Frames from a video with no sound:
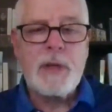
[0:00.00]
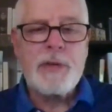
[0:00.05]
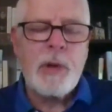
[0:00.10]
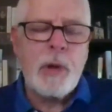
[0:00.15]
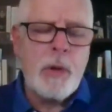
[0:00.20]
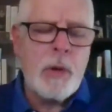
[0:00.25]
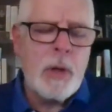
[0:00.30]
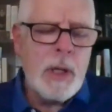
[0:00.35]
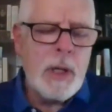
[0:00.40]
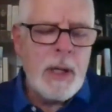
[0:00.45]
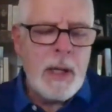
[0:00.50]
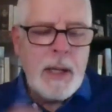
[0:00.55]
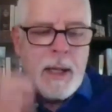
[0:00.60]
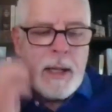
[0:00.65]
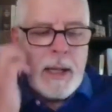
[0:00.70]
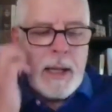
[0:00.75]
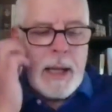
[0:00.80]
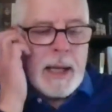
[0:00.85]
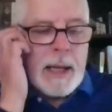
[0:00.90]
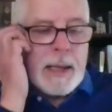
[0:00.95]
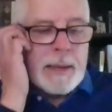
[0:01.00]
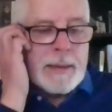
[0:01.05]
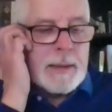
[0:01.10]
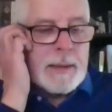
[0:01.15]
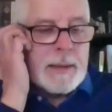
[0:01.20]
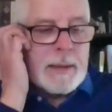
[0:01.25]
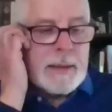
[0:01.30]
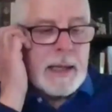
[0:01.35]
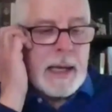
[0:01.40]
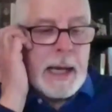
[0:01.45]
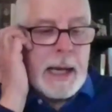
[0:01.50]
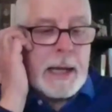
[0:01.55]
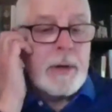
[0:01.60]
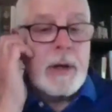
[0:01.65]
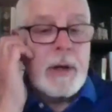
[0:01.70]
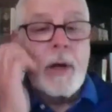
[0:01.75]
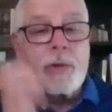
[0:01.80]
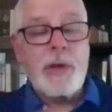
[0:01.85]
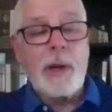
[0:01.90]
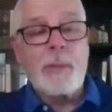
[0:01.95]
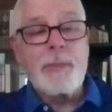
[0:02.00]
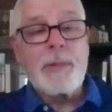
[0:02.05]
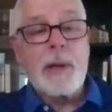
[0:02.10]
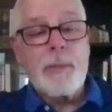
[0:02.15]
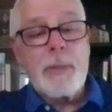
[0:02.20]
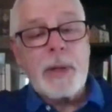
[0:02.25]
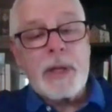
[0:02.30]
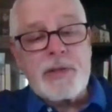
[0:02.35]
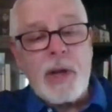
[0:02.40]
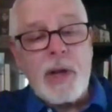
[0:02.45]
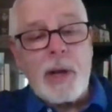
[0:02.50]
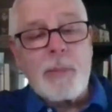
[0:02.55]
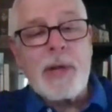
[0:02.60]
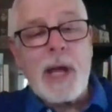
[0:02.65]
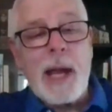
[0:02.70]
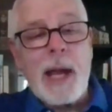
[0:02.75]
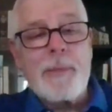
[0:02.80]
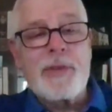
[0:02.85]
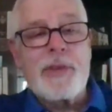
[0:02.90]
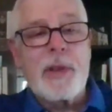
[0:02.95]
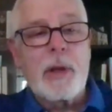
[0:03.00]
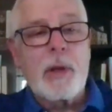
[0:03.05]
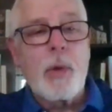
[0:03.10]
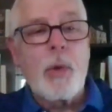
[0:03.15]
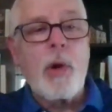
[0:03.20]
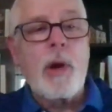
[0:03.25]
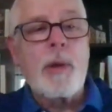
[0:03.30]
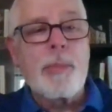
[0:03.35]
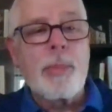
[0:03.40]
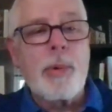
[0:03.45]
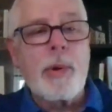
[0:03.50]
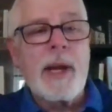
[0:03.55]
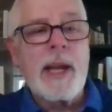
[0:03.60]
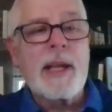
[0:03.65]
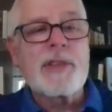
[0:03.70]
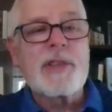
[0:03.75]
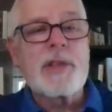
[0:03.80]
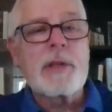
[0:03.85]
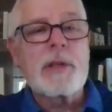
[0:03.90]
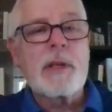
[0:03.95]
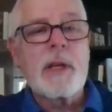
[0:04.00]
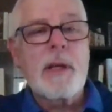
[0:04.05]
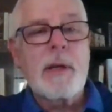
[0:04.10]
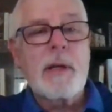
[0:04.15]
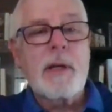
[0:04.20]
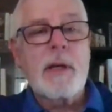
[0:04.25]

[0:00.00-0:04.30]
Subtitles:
so I don't know, sometimes the Lord brings